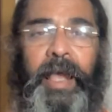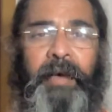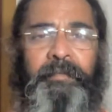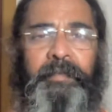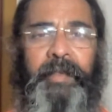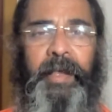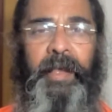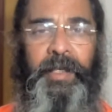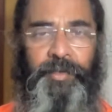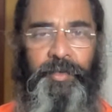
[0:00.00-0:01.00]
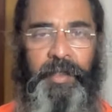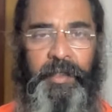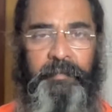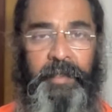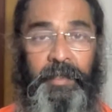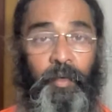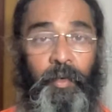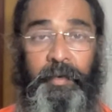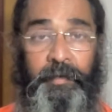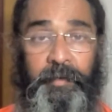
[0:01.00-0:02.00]
everything associated with the
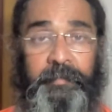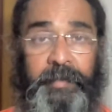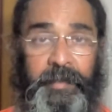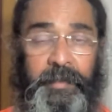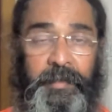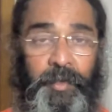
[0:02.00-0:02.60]
whole universe.